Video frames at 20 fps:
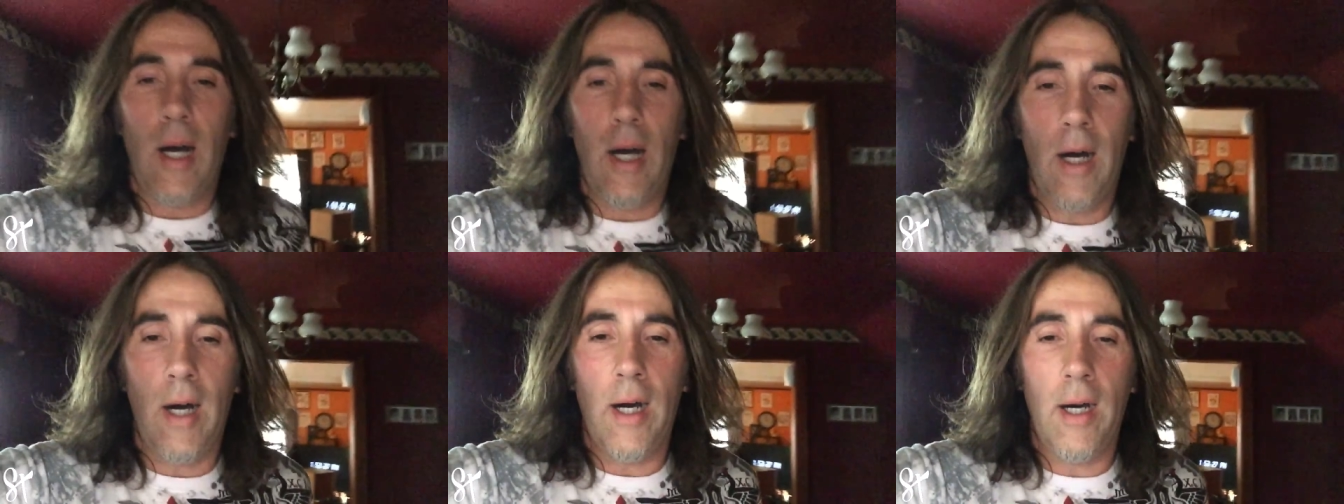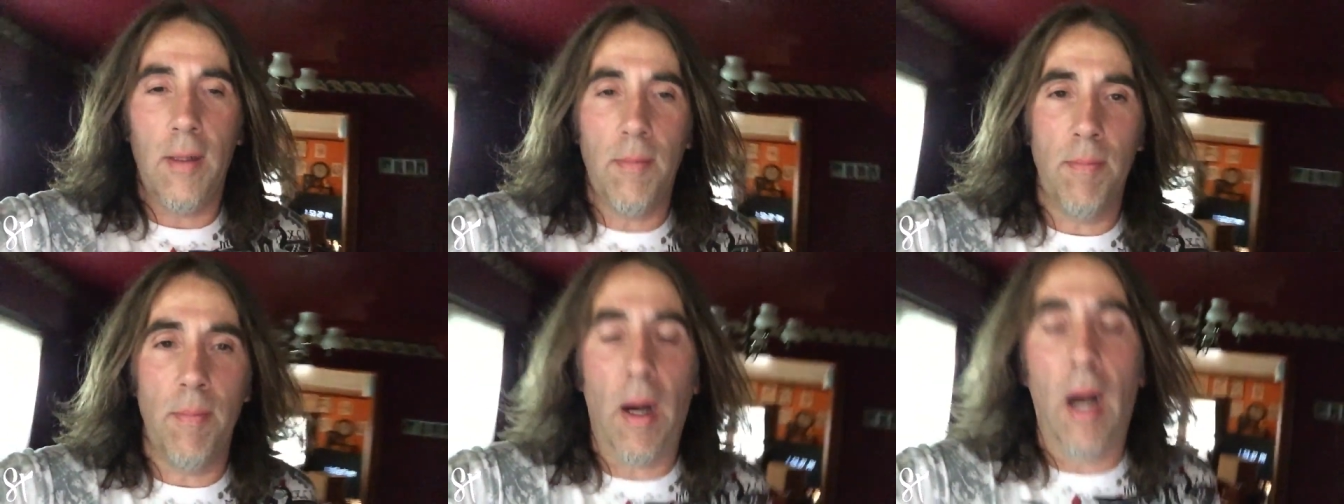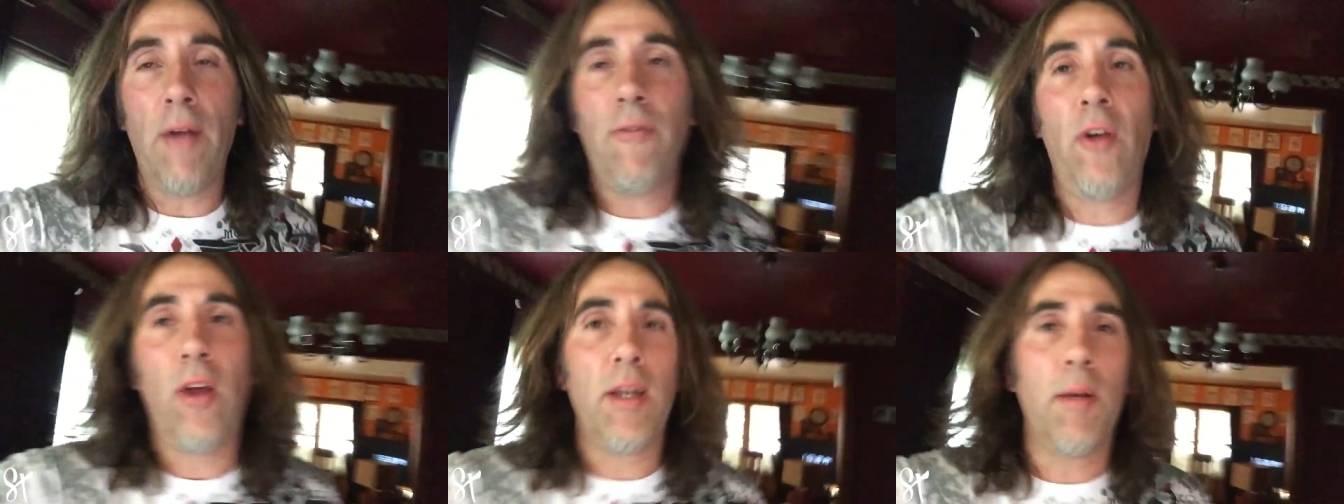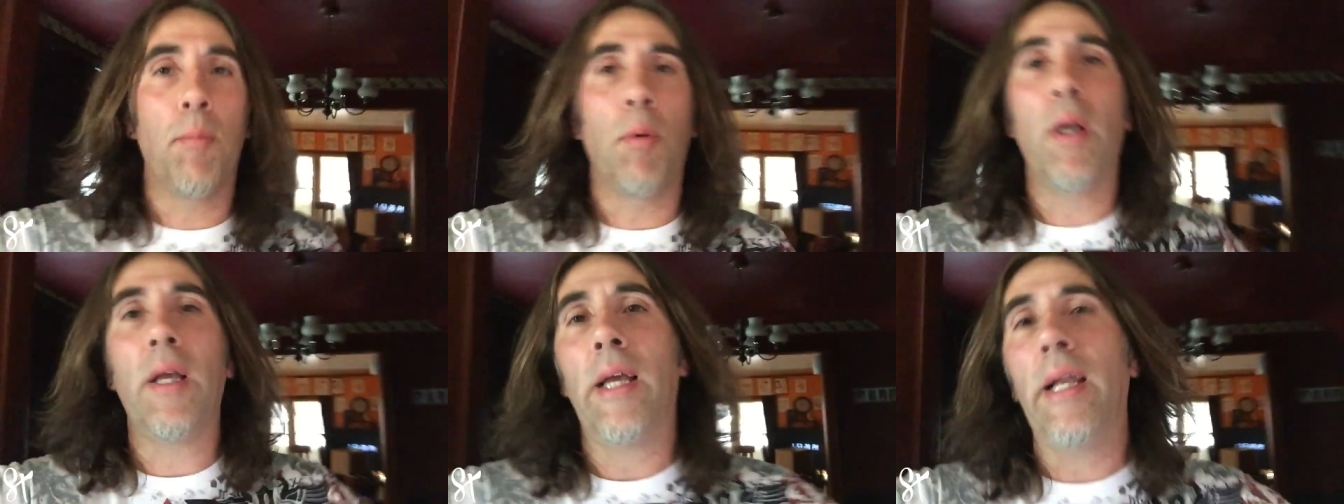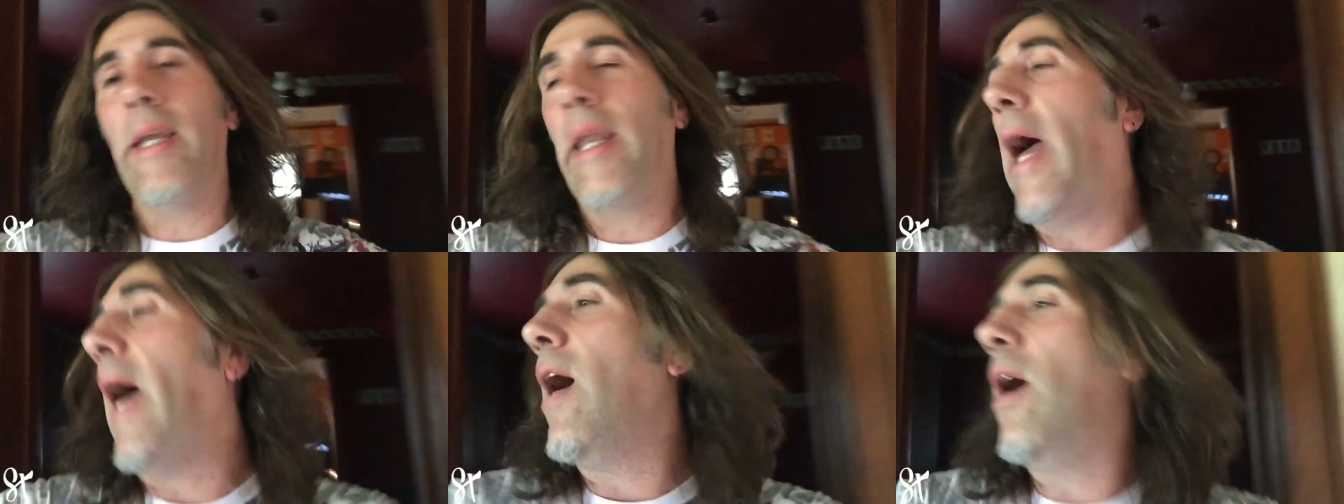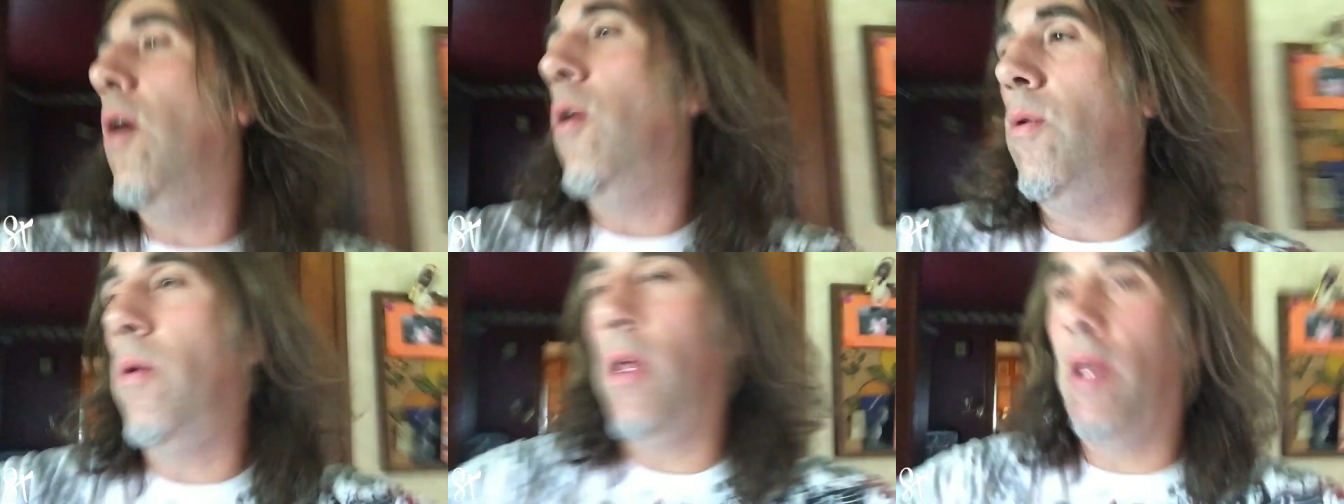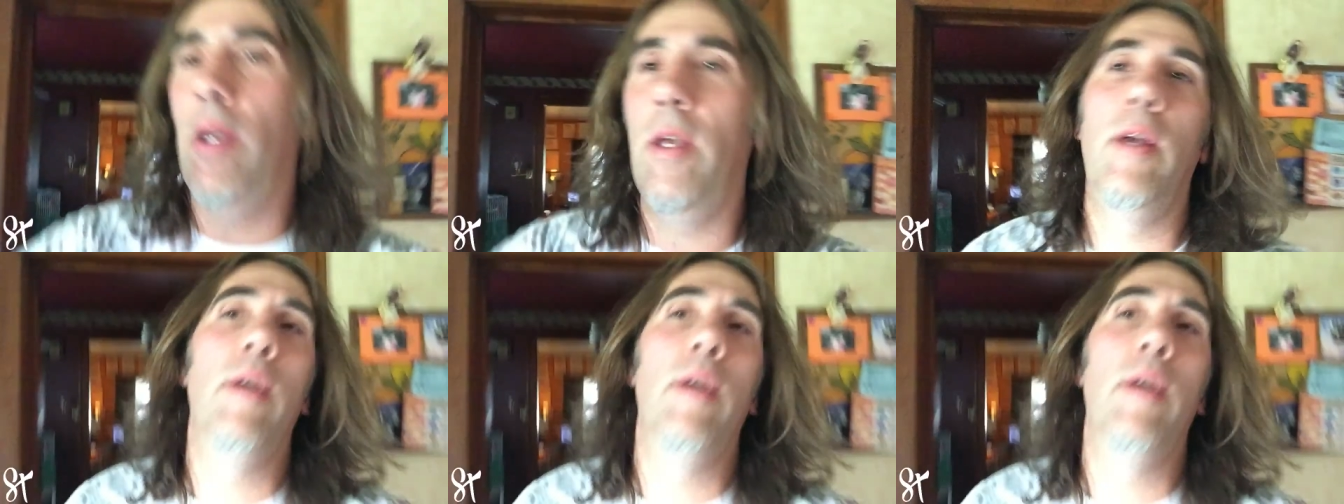um, I've had to bring it down,